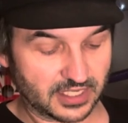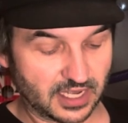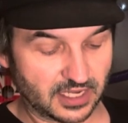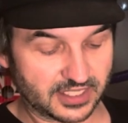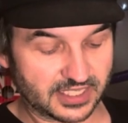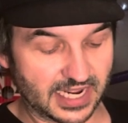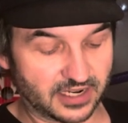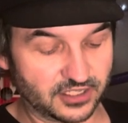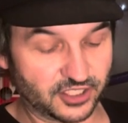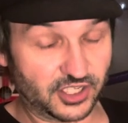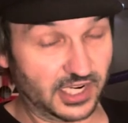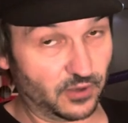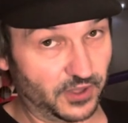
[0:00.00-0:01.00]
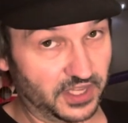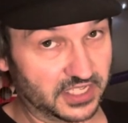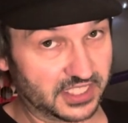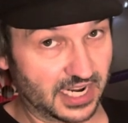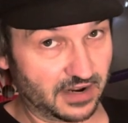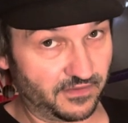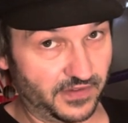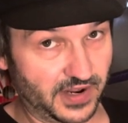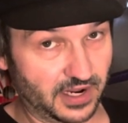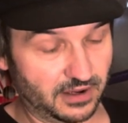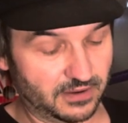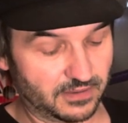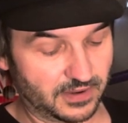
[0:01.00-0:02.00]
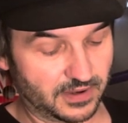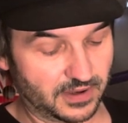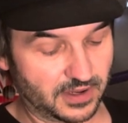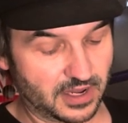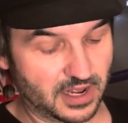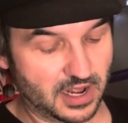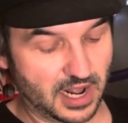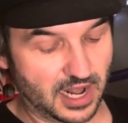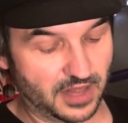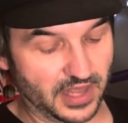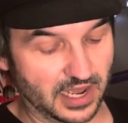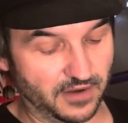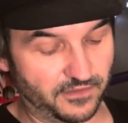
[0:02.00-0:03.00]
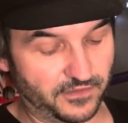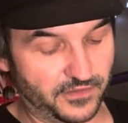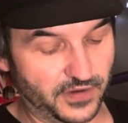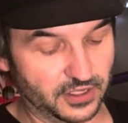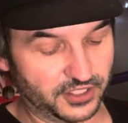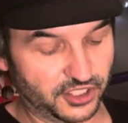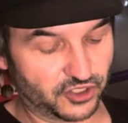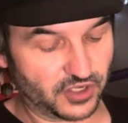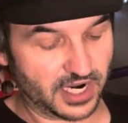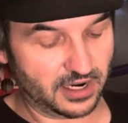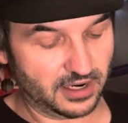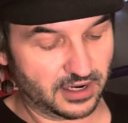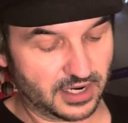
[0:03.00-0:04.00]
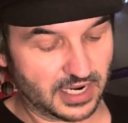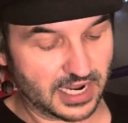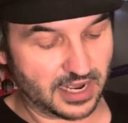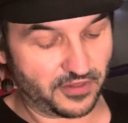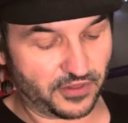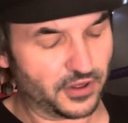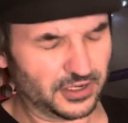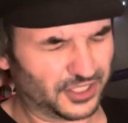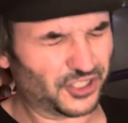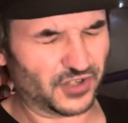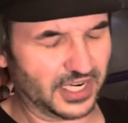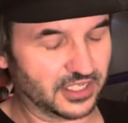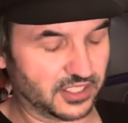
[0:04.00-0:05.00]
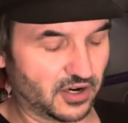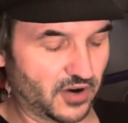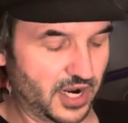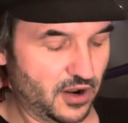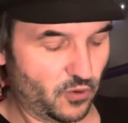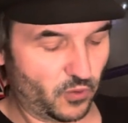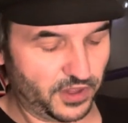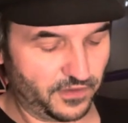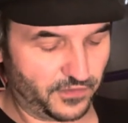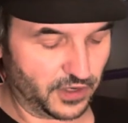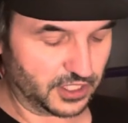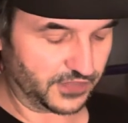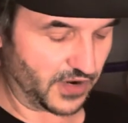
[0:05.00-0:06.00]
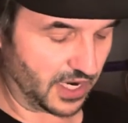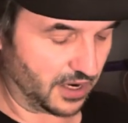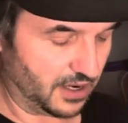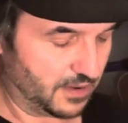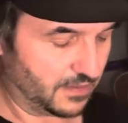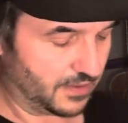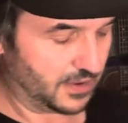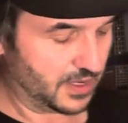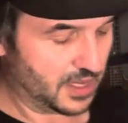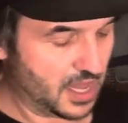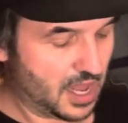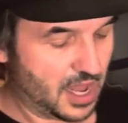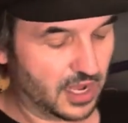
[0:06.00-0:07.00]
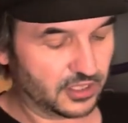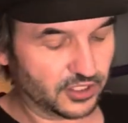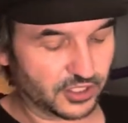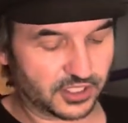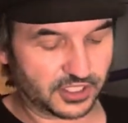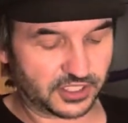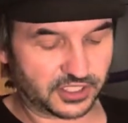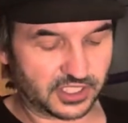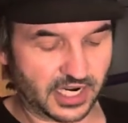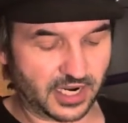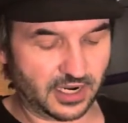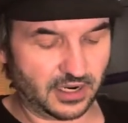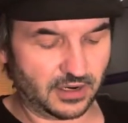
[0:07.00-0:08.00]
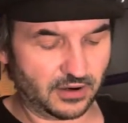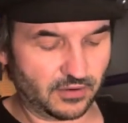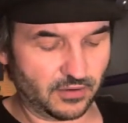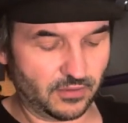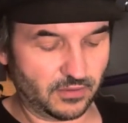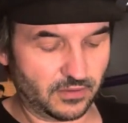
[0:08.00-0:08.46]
second string with your second finger, and then third string with your first finger, and just ding, ding.